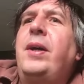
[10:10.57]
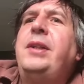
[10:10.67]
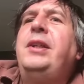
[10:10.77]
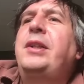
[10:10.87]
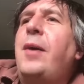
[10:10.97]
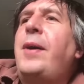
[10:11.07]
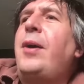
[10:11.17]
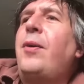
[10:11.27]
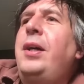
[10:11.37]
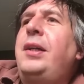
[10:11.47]
And you'd go
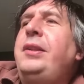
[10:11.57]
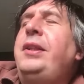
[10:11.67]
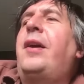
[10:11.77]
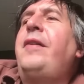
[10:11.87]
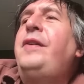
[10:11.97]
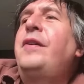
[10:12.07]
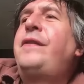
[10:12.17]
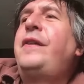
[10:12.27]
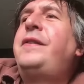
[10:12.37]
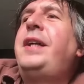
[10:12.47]
out, if you were
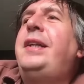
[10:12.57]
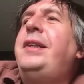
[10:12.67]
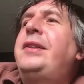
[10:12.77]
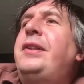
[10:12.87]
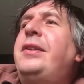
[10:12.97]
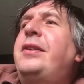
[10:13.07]
15,